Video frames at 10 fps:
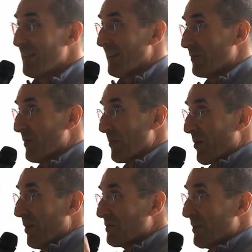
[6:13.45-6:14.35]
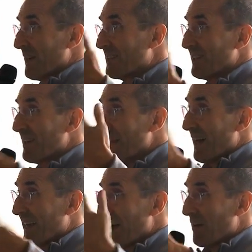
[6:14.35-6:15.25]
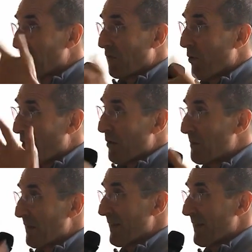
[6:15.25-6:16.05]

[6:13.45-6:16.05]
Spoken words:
It's what we're all trying to account for when we